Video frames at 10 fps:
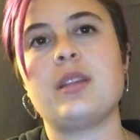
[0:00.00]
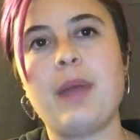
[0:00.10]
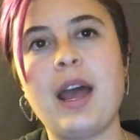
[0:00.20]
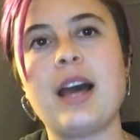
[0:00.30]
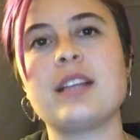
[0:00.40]
in the
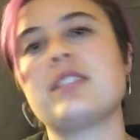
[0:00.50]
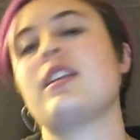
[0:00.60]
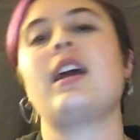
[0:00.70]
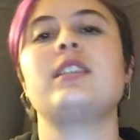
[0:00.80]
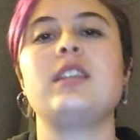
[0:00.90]
past
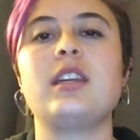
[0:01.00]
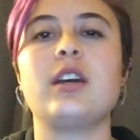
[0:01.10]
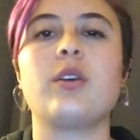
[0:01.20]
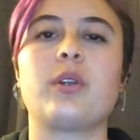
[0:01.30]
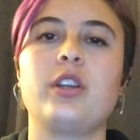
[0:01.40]
an
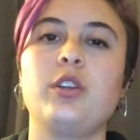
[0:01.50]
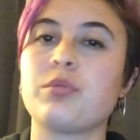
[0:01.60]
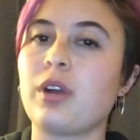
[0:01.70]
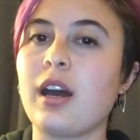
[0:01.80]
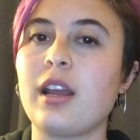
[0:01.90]
idea or a new
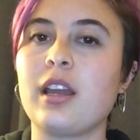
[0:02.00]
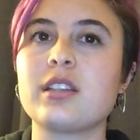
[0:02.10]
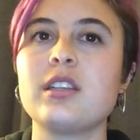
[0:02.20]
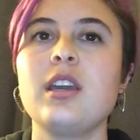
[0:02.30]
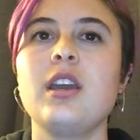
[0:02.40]

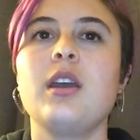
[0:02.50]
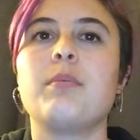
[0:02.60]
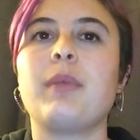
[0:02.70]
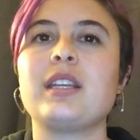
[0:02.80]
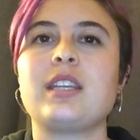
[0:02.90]
product
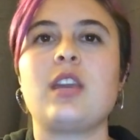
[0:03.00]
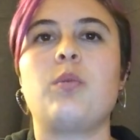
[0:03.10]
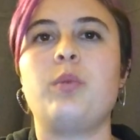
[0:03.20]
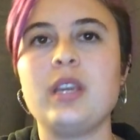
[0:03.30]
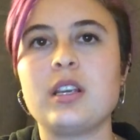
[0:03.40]
might
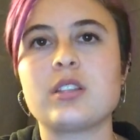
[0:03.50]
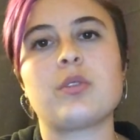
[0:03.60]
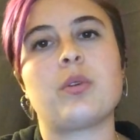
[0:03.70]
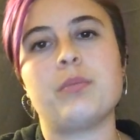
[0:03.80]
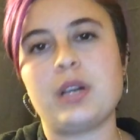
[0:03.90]
take weeks
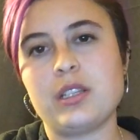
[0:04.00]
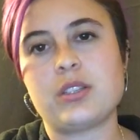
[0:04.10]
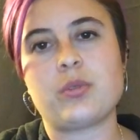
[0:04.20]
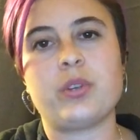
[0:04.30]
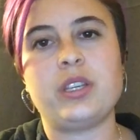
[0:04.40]
or
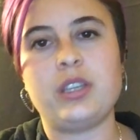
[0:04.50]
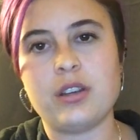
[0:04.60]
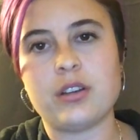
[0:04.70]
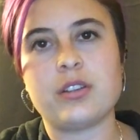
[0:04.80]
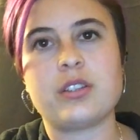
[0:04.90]
months or
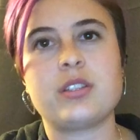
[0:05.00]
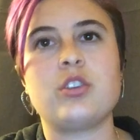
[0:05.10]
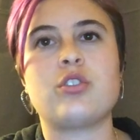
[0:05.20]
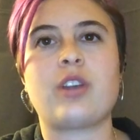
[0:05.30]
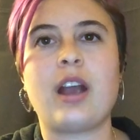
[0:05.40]
years
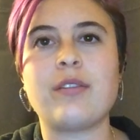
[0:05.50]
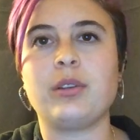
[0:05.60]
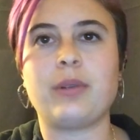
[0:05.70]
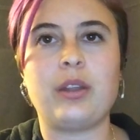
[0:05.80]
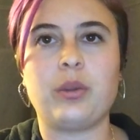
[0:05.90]
to travel
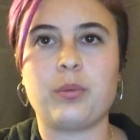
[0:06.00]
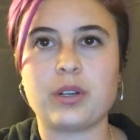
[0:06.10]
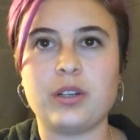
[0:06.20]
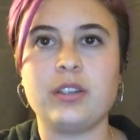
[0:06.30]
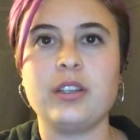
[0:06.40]
around the
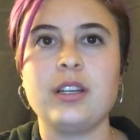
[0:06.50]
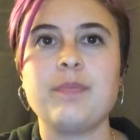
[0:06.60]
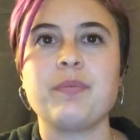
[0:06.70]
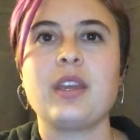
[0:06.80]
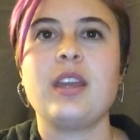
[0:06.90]
world,
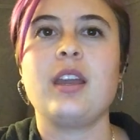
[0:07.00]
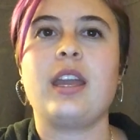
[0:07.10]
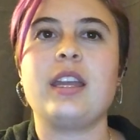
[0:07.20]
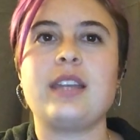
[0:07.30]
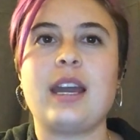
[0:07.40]

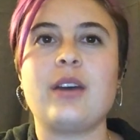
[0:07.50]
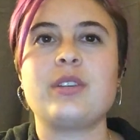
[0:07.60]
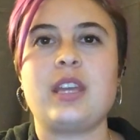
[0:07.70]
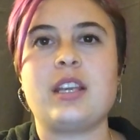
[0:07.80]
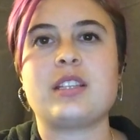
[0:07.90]
it now
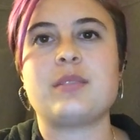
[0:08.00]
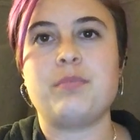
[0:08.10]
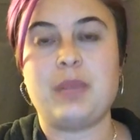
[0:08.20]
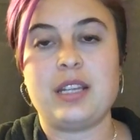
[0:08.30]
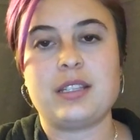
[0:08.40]
takes
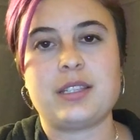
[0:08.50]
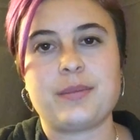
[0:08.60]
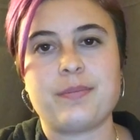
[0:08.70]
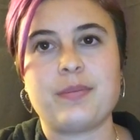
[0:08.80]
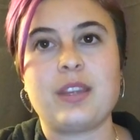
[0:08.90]

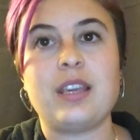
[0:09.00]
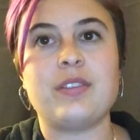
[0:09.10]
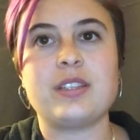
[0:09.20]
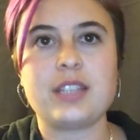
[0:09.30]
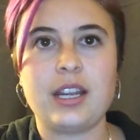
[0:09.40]
minutes,
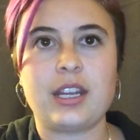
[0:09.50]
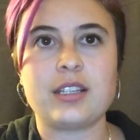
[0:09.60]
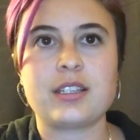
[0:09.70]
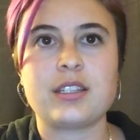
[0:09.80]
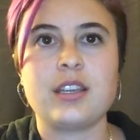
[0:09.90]
even
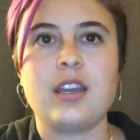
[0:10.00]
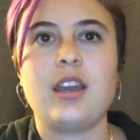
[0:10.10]
seconds.